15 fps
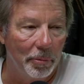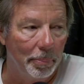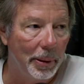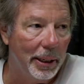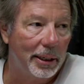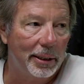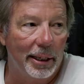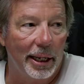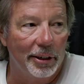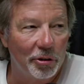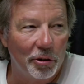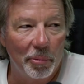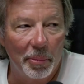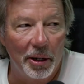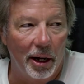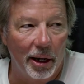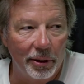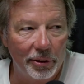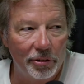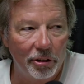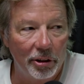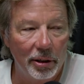Pick that
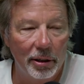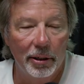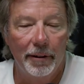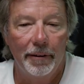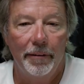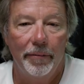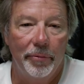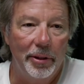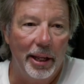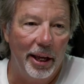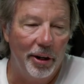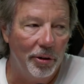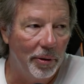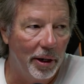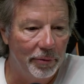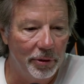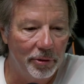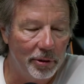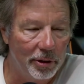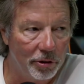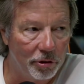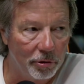terminology. Nano
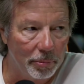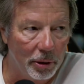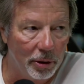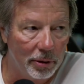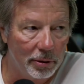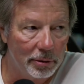obviously is small.